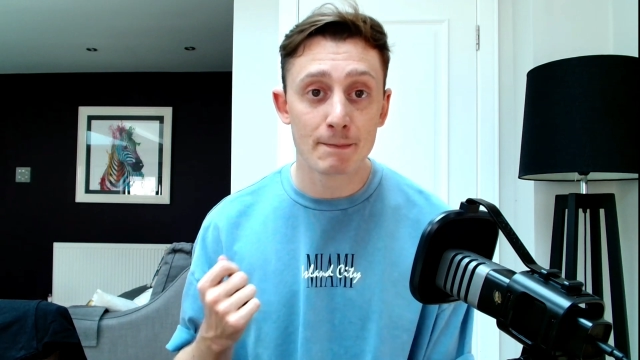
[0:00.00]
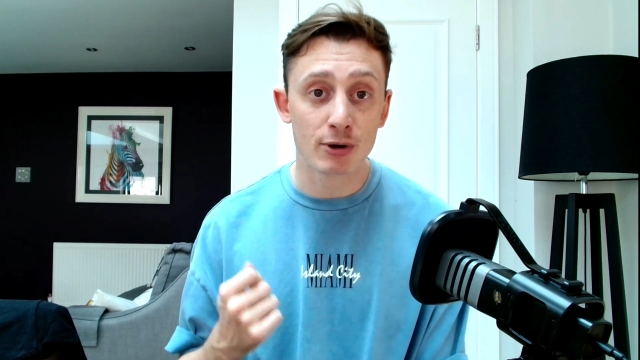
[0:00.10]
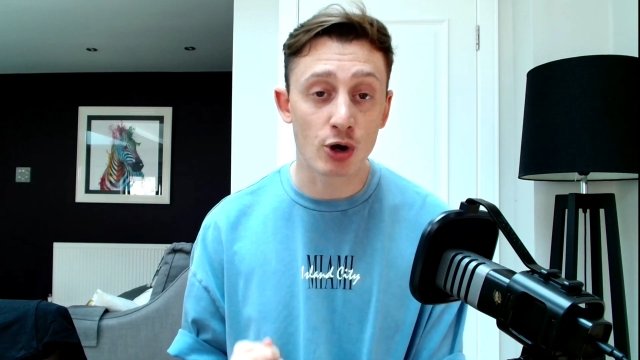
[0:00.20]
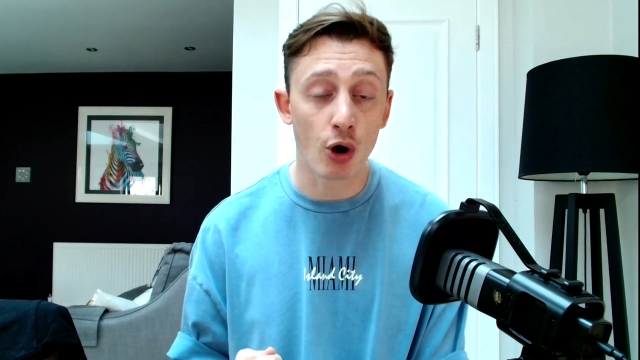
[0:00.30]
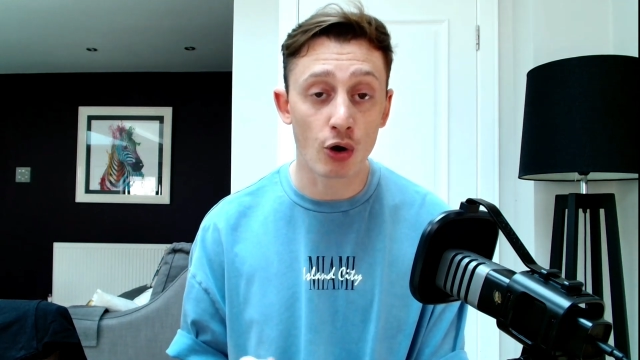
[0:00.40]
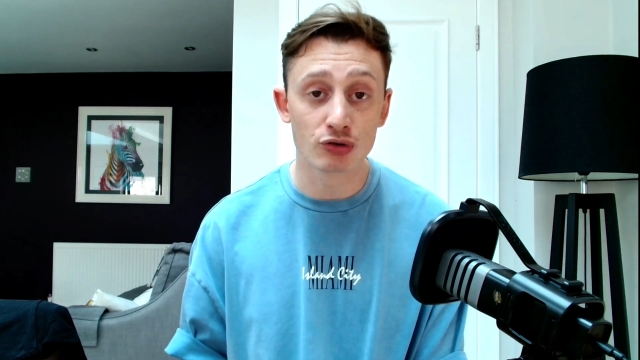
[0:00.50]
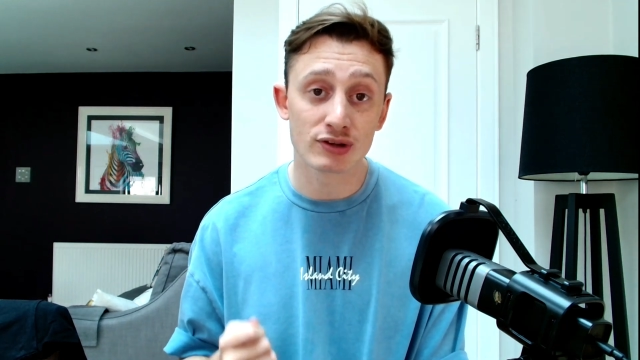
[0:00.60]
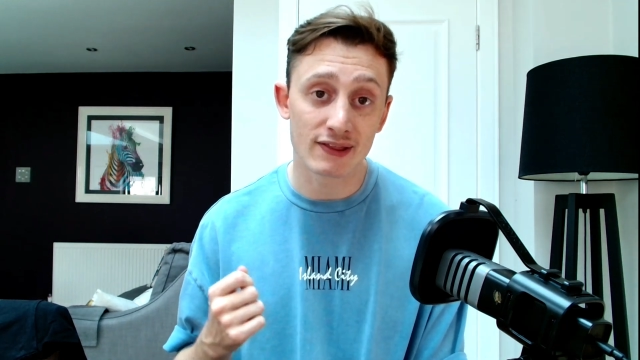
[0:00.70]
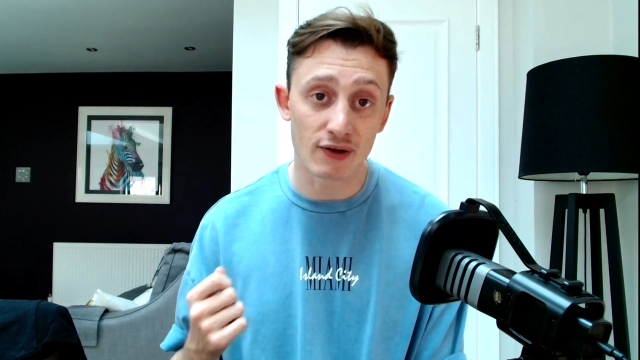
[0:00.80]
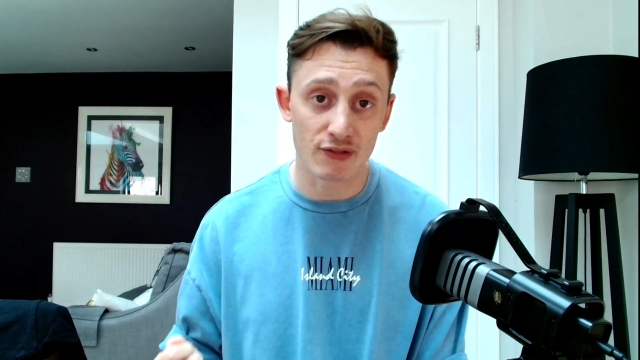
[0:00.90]
because
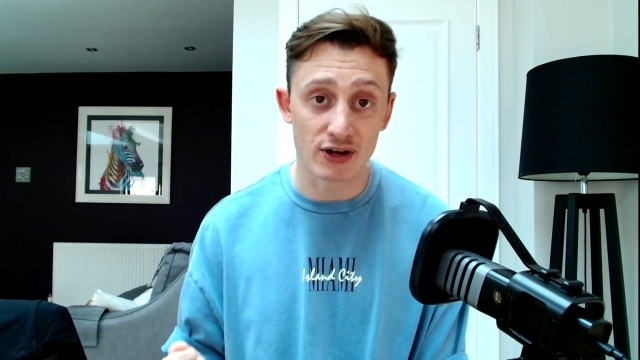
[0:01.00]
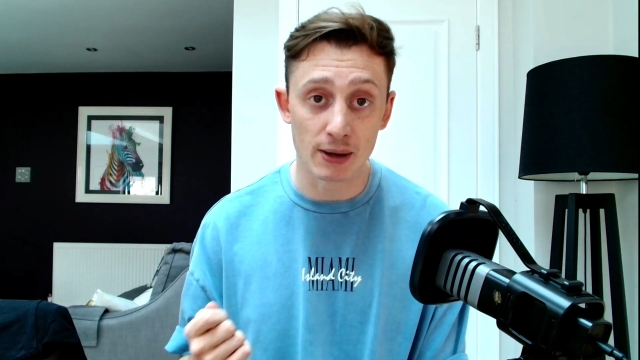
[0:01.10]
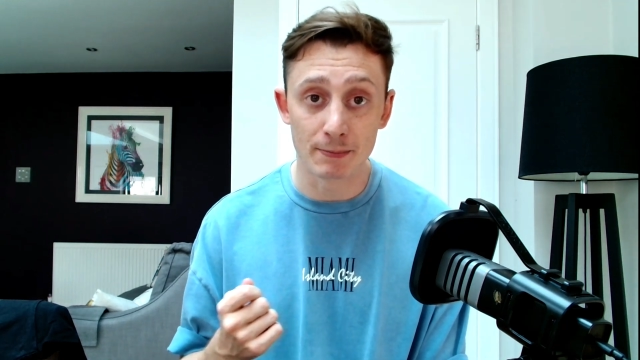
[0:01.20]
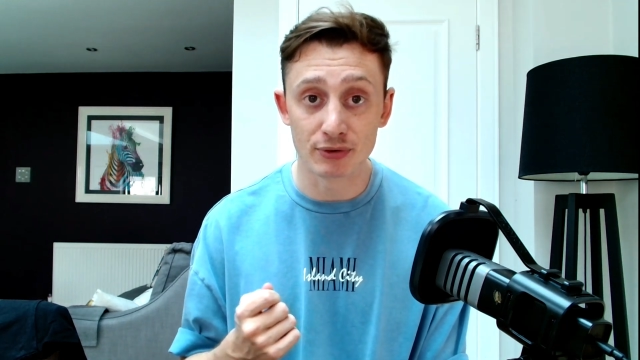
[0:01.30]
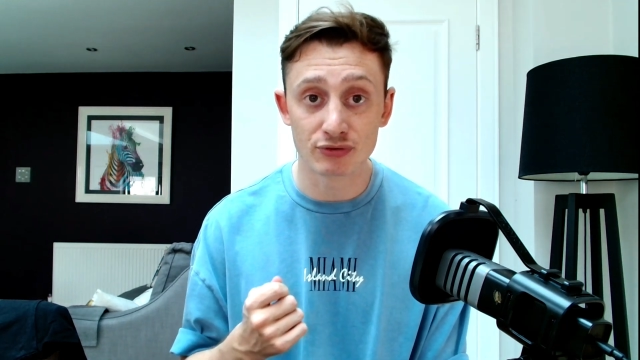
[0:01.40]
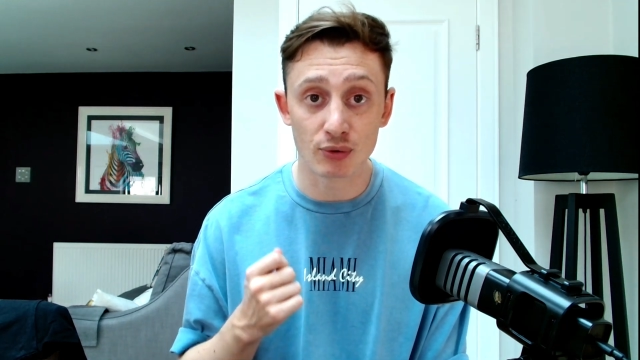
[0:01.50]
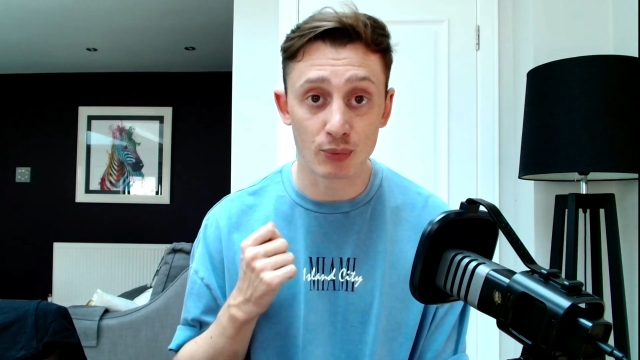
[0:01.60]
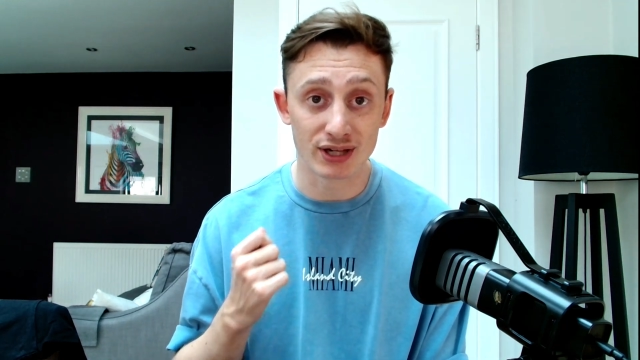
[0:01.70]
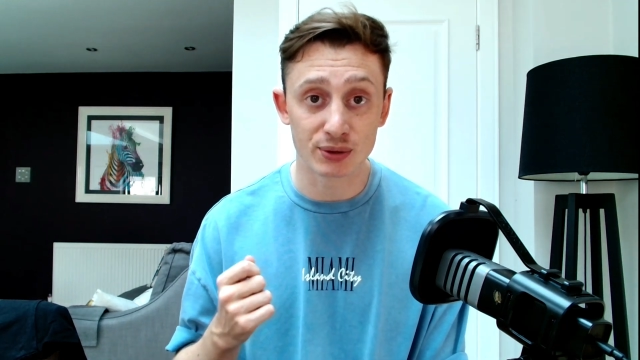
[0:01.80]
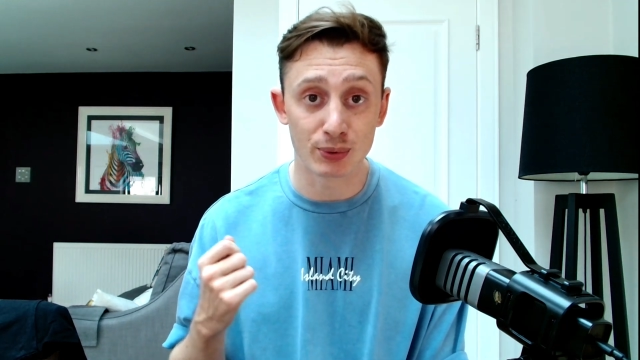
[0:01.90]
of the numbers
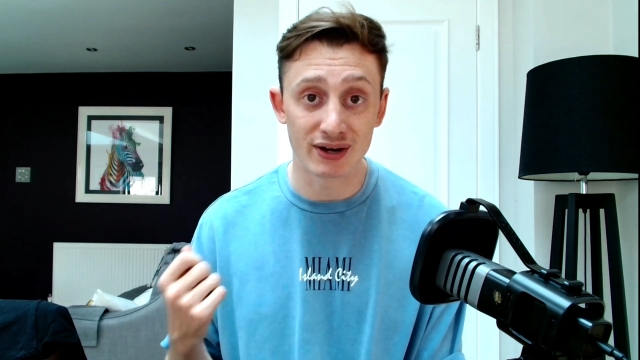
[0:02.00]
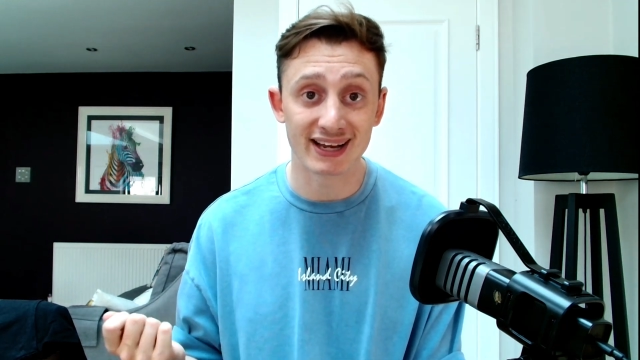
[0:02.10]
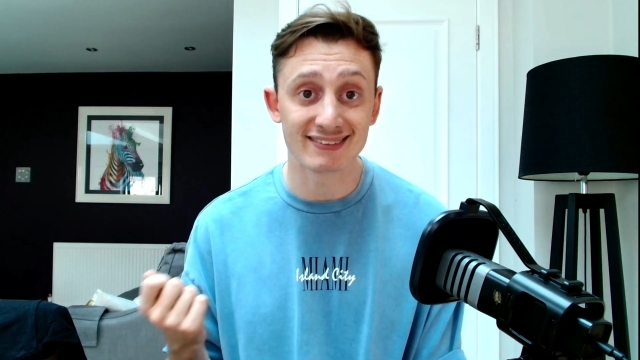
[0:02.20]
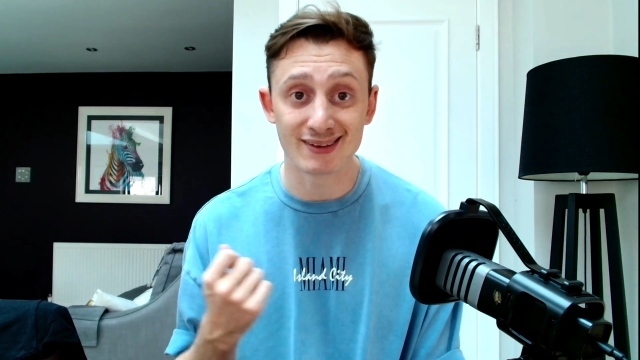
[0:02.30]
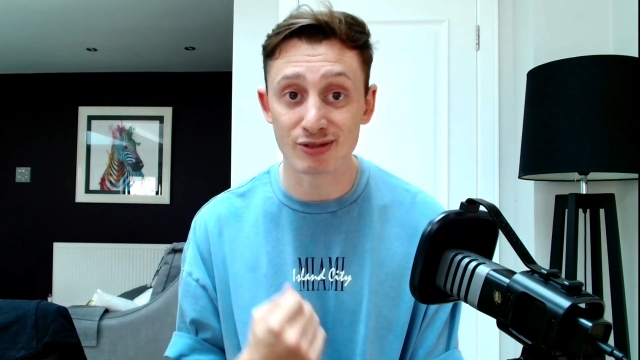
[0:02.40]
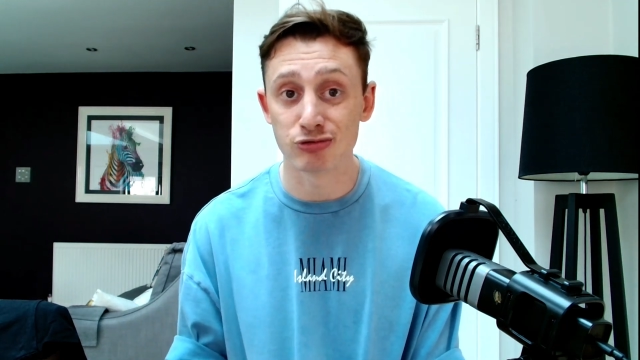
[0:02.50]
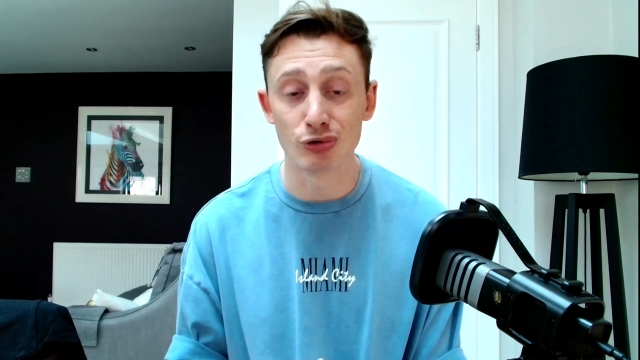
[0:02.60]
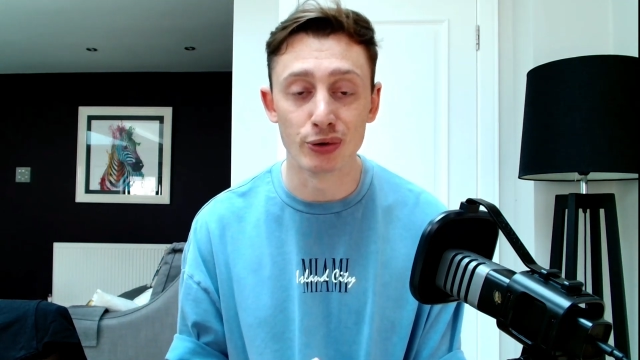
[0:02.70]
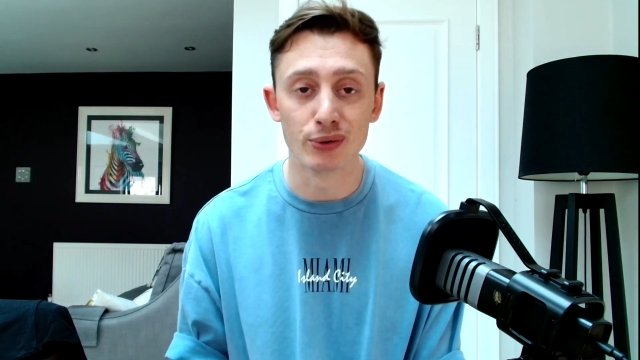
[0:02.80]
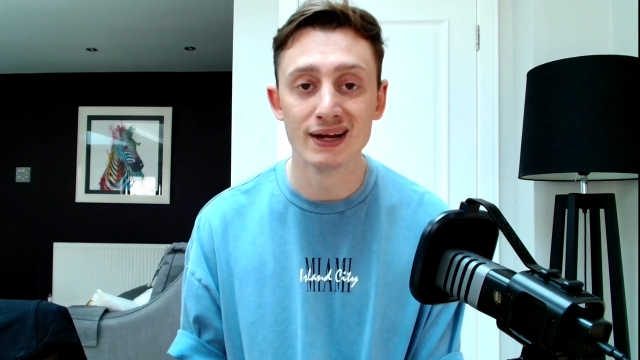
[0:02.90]
which we are getting
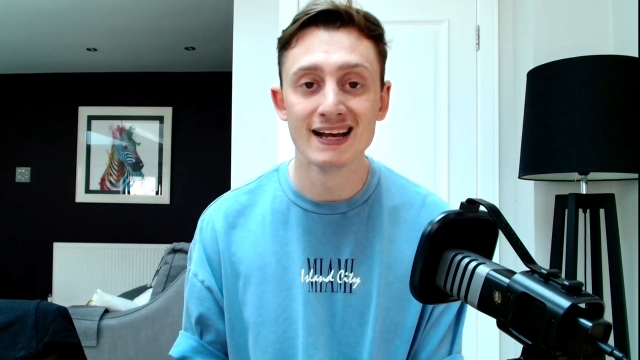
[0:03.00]
through.